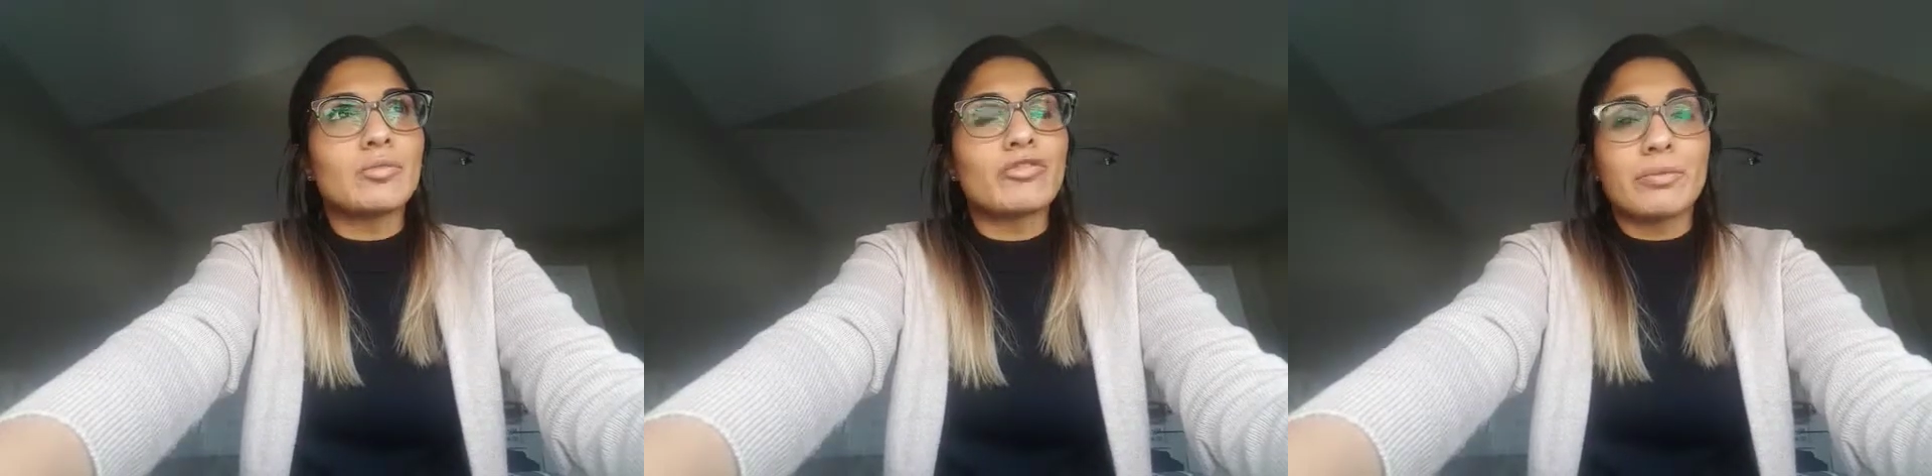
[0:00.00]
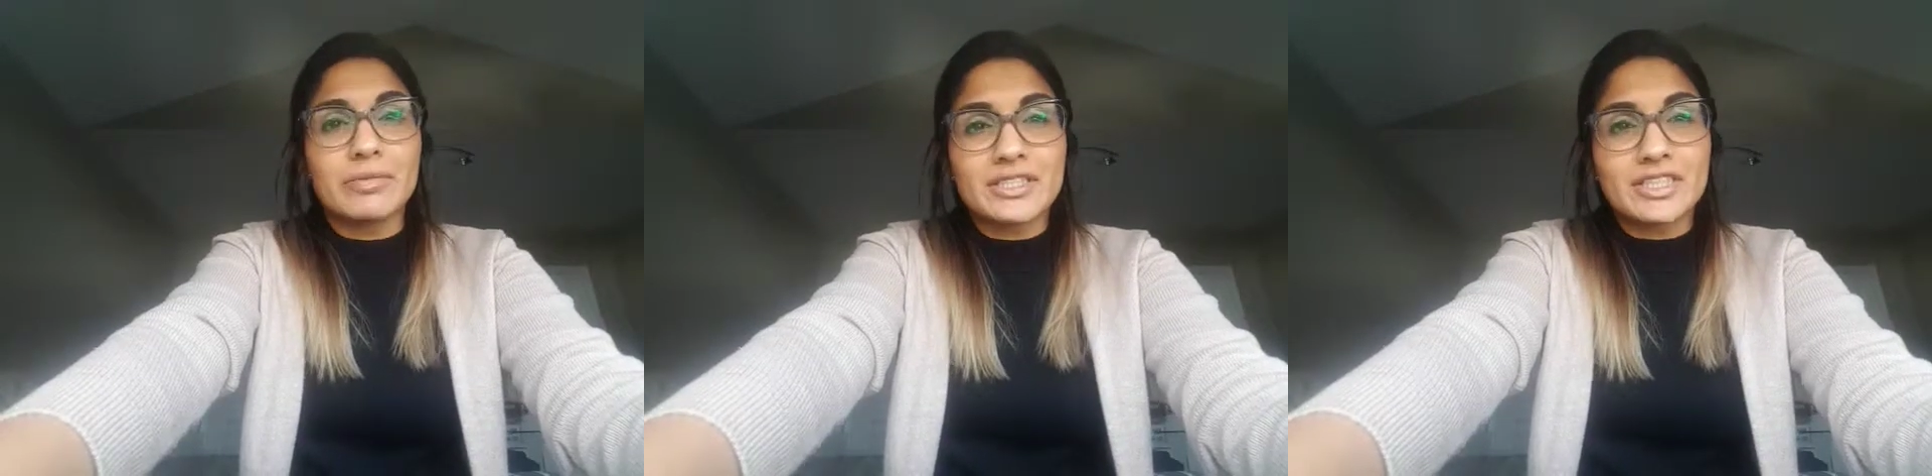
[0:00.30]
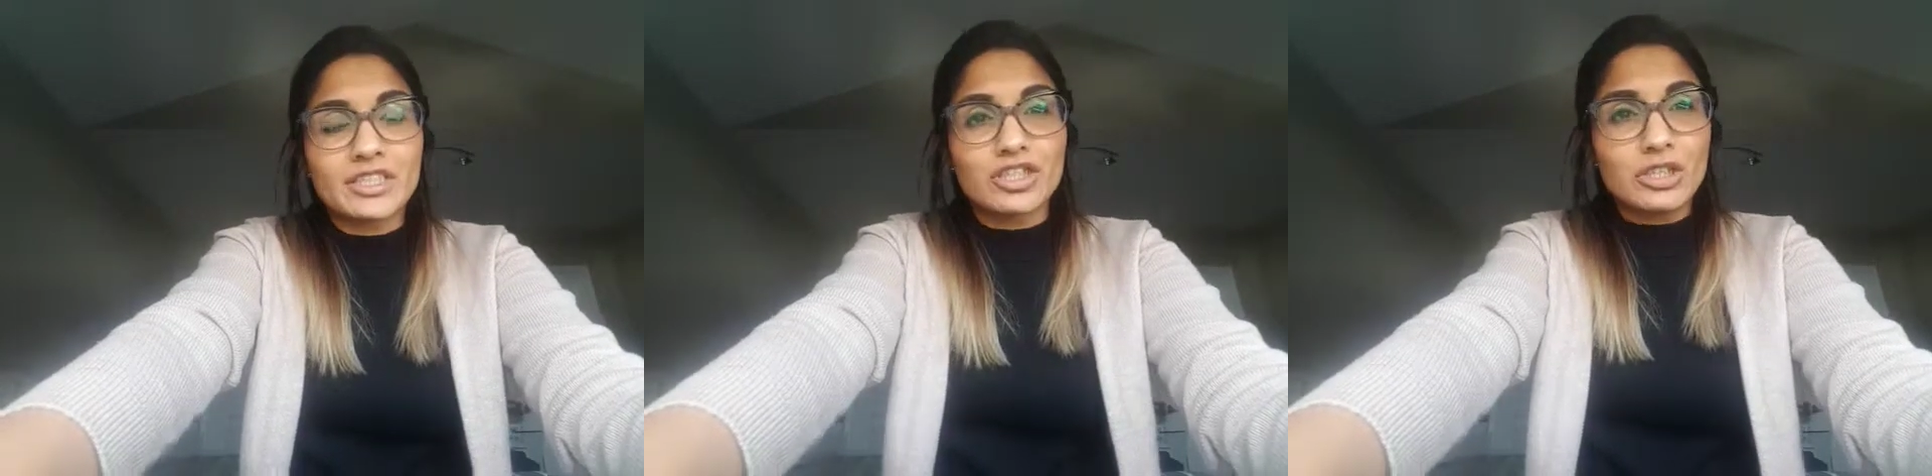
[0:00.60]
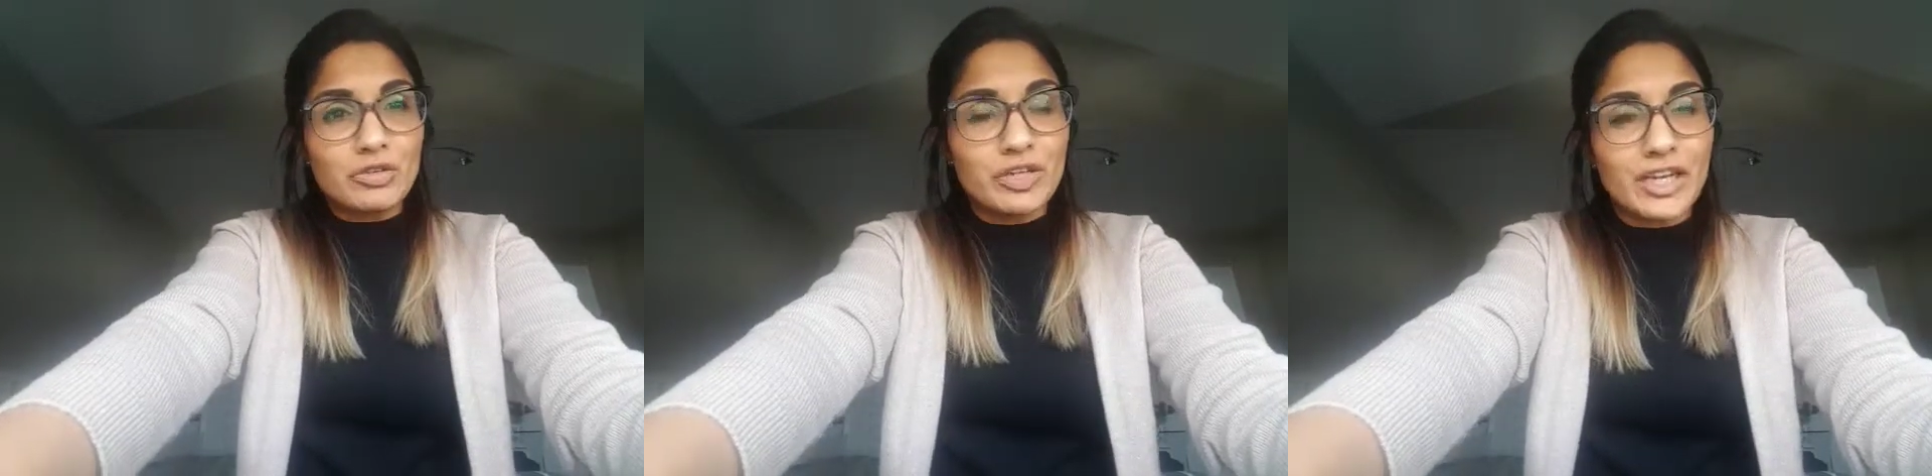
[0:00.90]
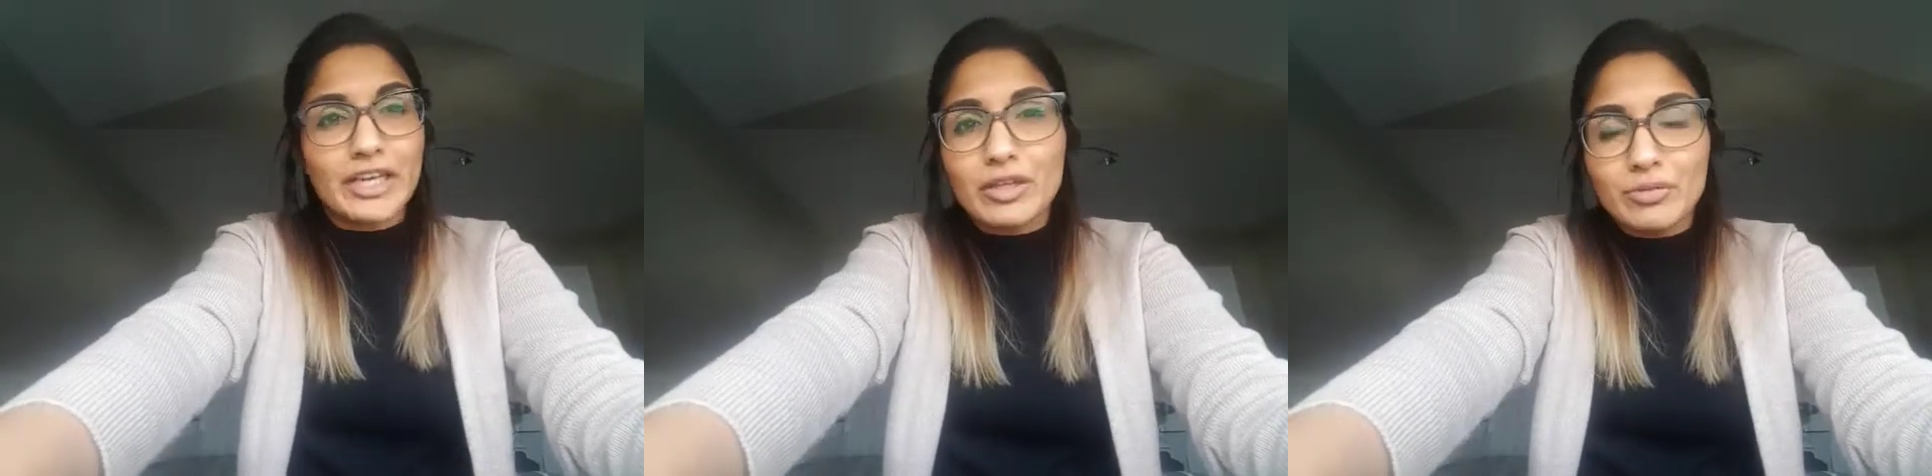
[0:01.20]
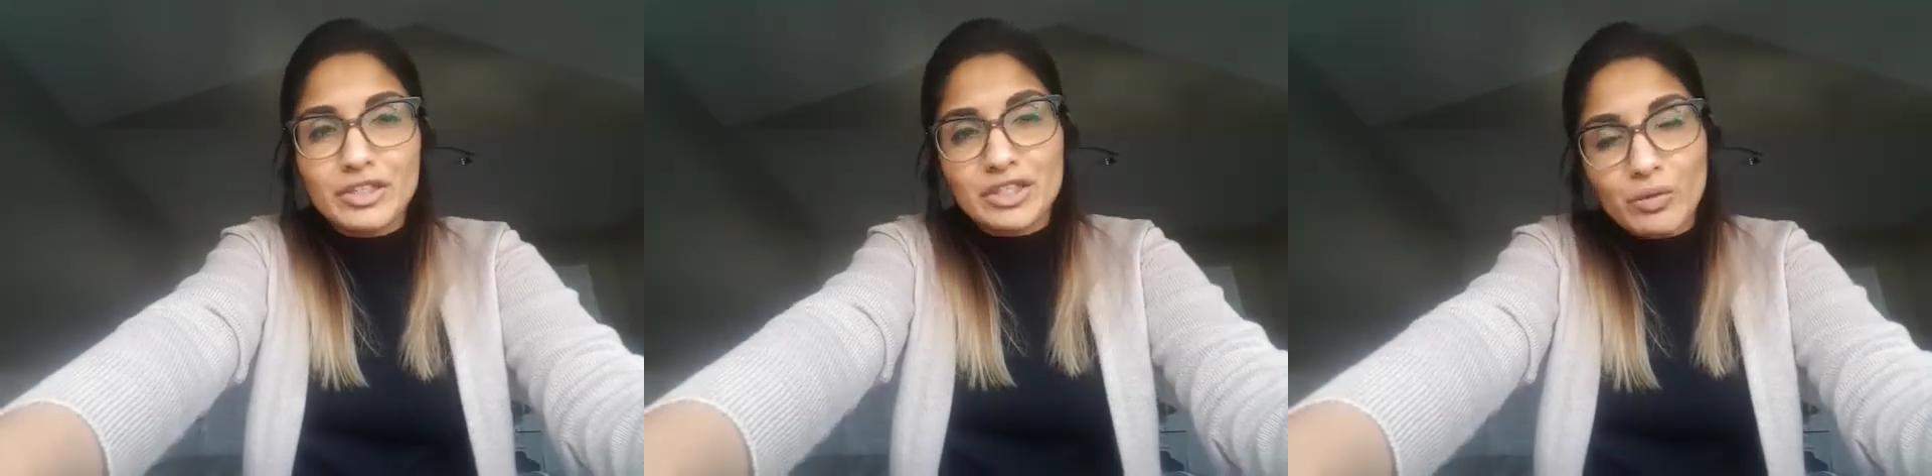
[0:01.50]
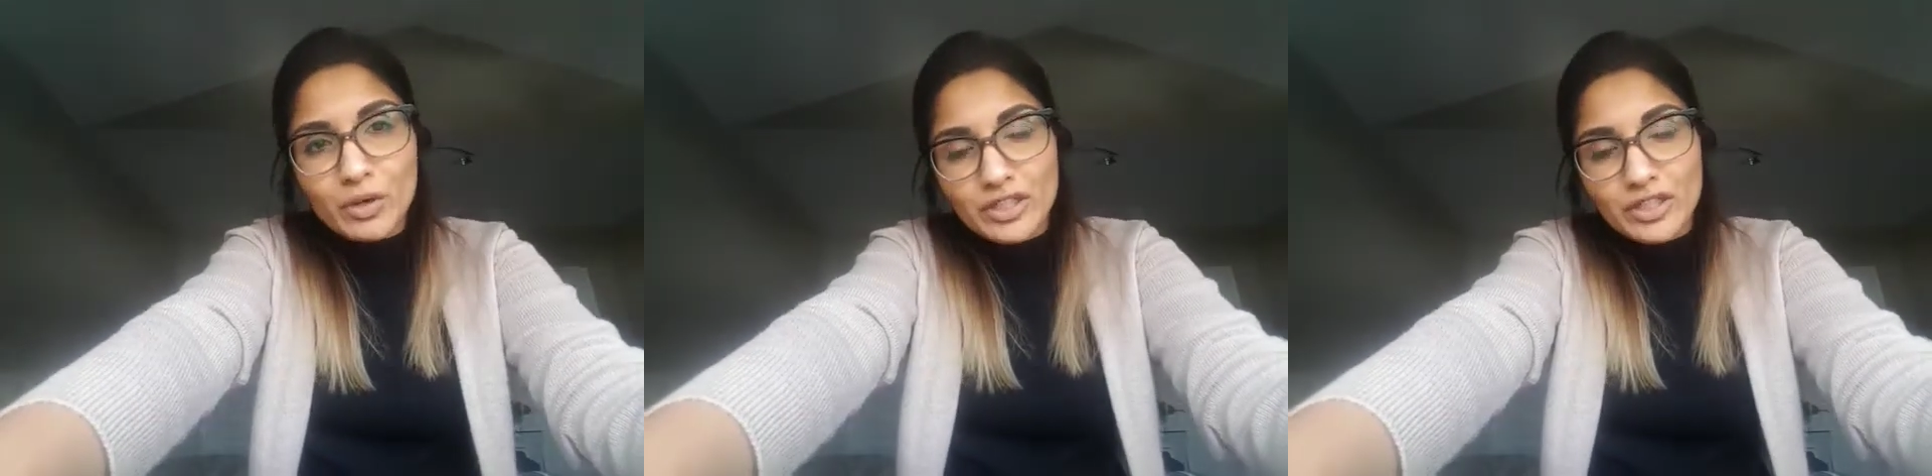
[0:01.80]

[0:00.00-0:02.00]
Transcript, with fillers: for missing children, like the recent